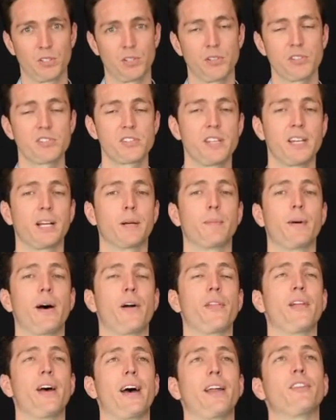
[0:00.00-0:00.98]
Let's think
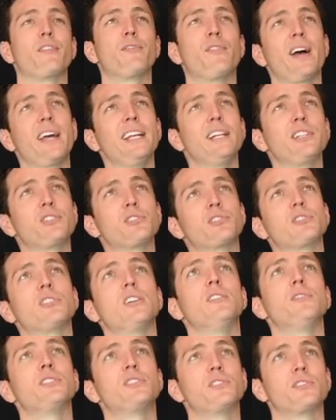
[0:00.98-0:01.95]
about that. In the financial
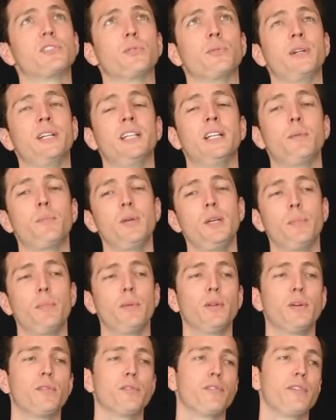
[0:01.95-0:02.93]
services arena,
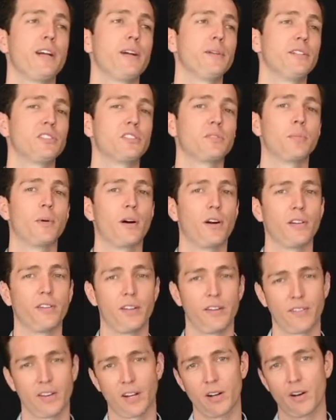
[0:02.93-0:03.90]
people are very smart.
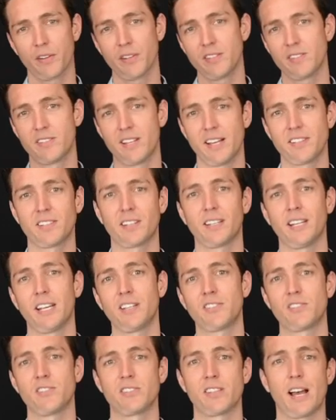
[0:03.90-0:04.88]
They've got all these
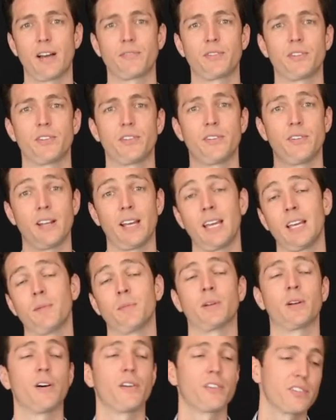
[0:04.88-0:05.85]
designations after their
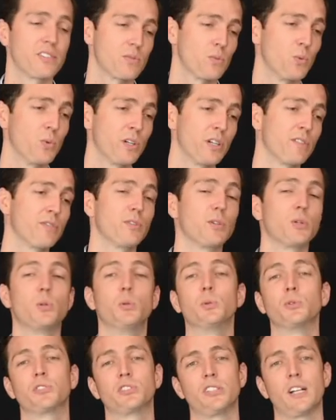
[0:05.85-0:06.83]
name and all this wonderful
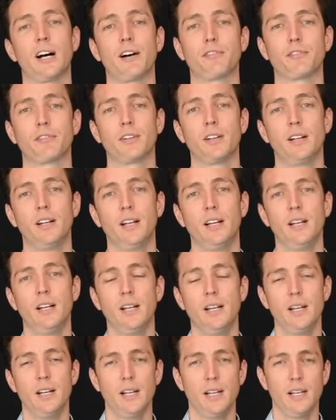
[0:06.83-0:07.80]
cool stuff.
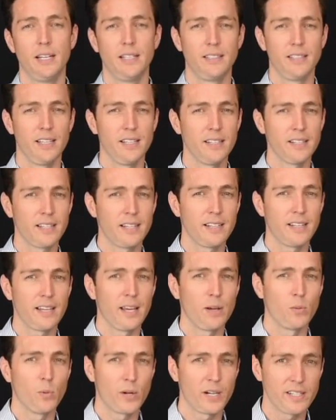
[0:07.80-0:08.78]
At the end of the
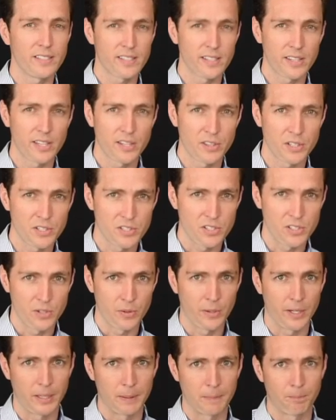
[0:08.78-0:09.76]
day, what is it that they're
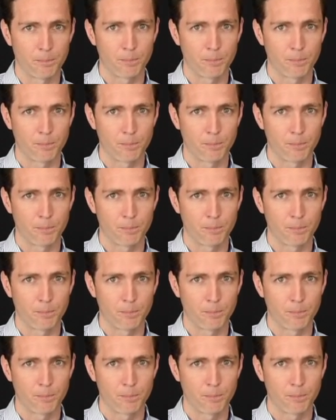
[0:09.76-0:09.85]
doing?